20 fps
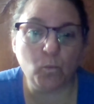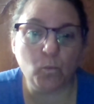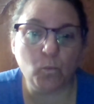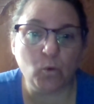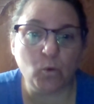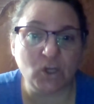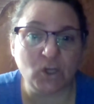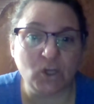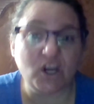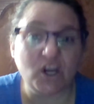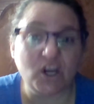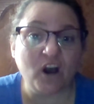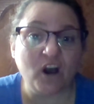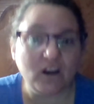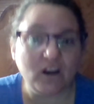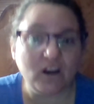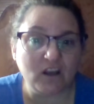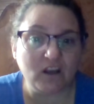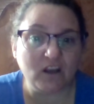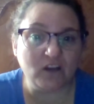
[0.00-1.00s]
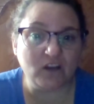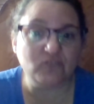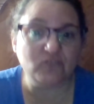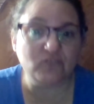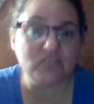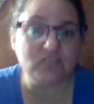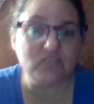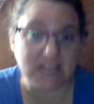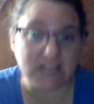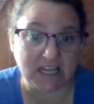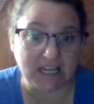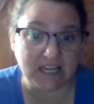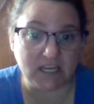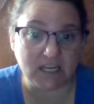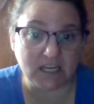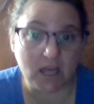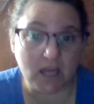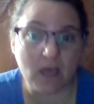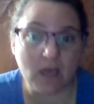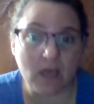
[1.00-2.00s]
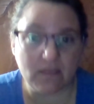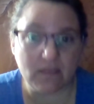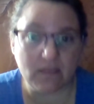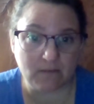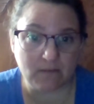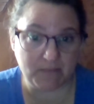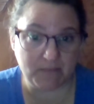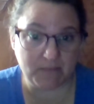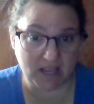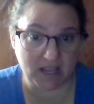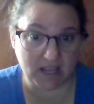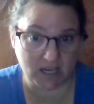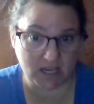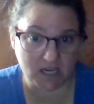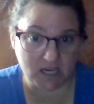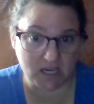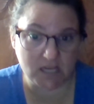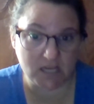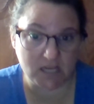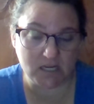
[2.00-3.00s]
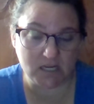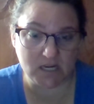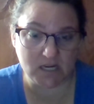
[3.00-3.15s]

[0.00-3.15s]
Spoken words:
would not understand the pain.